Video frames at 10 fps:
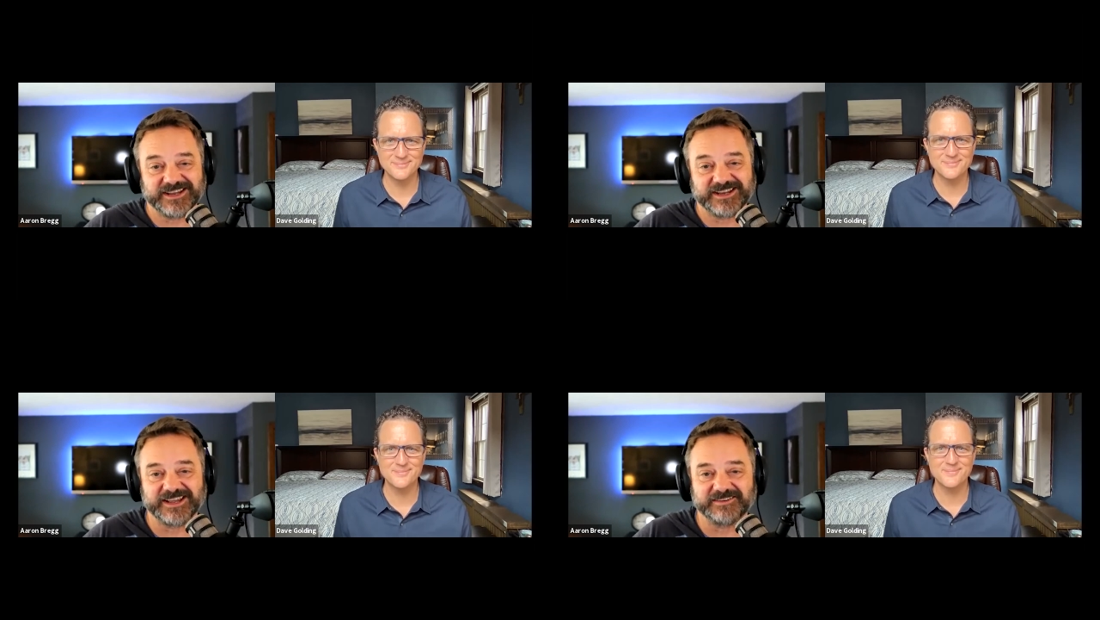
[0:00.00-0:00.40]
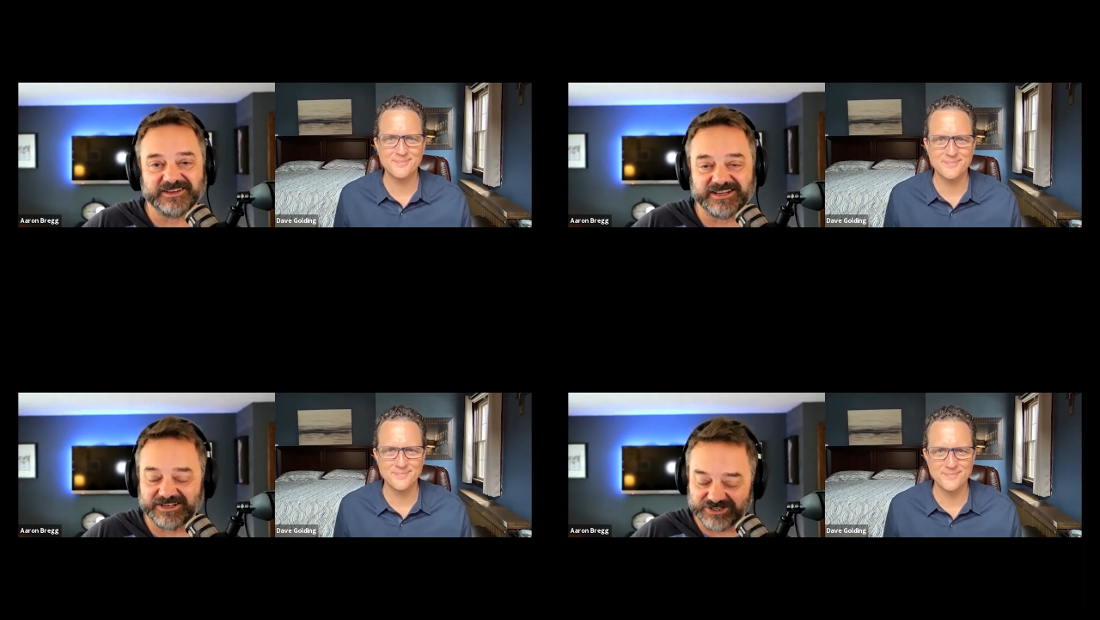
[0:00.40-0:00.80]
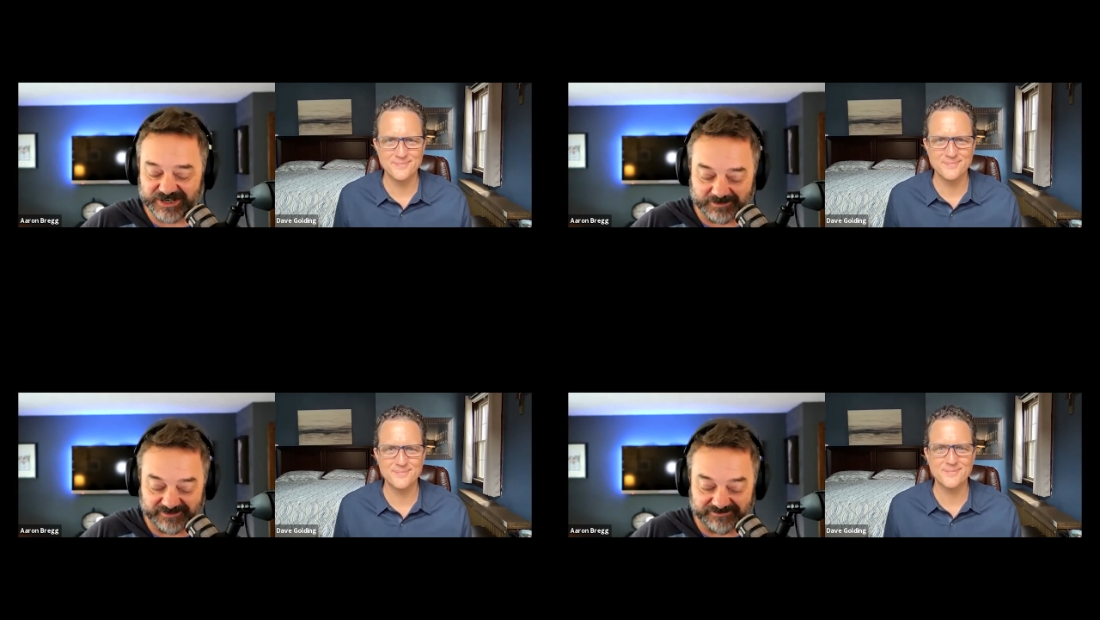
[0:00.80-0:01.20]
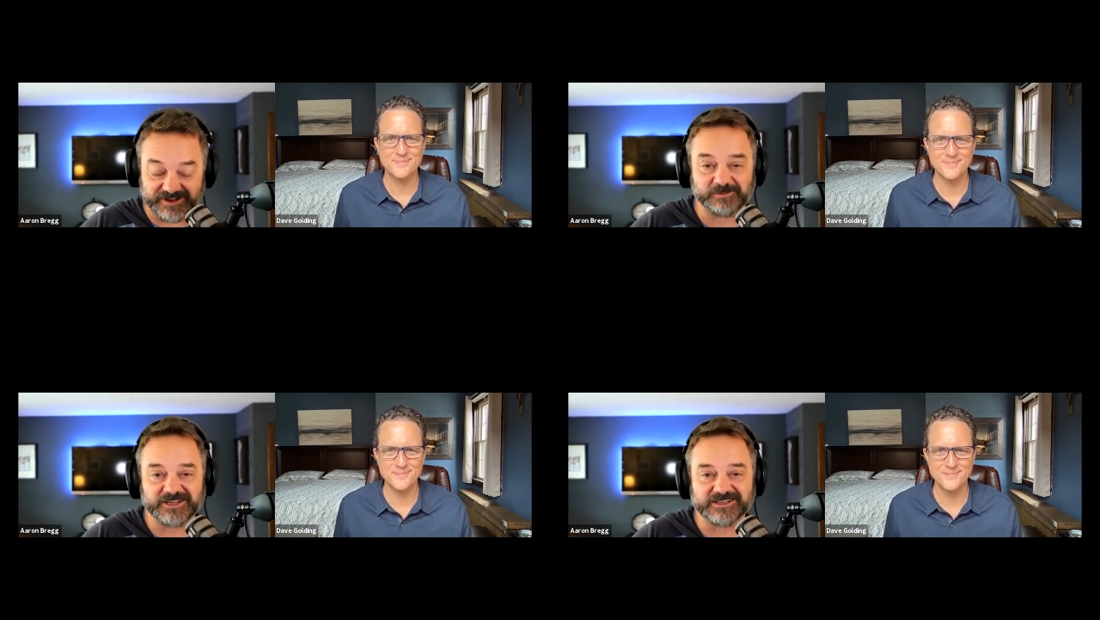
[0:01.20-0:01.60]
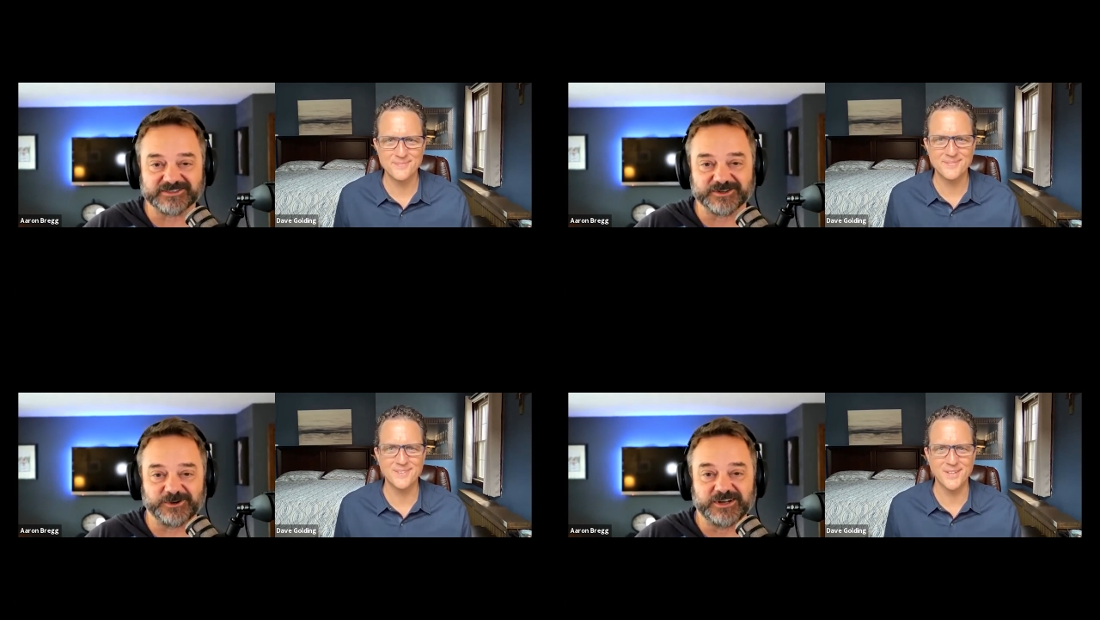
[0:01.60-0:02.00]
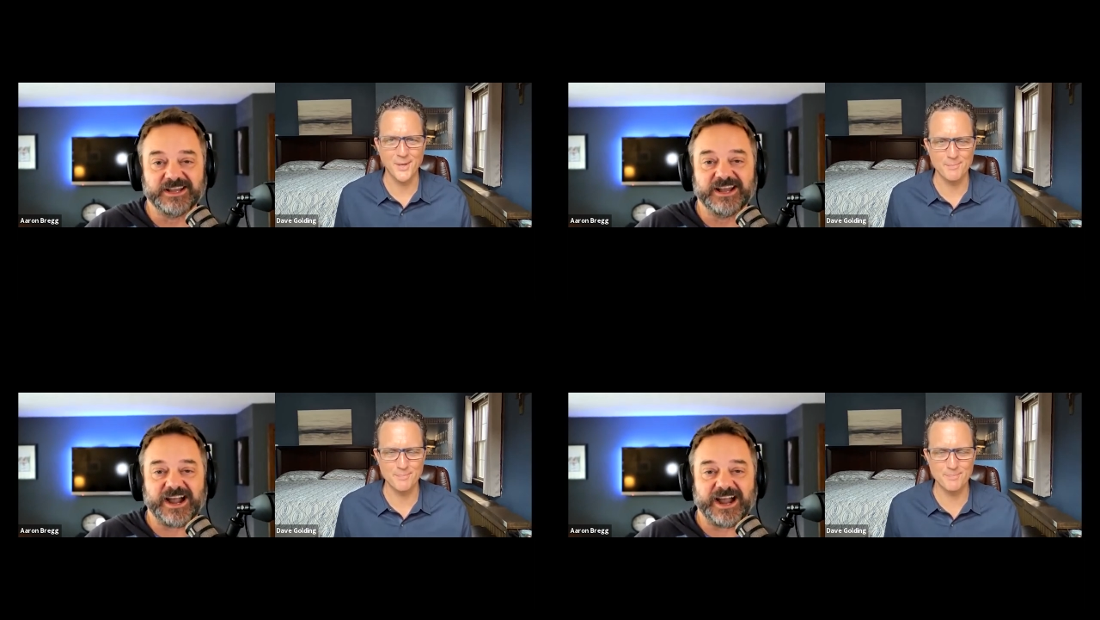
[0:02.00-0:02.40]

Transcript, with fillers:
Speaker 1: I have a day job and a family. So yep.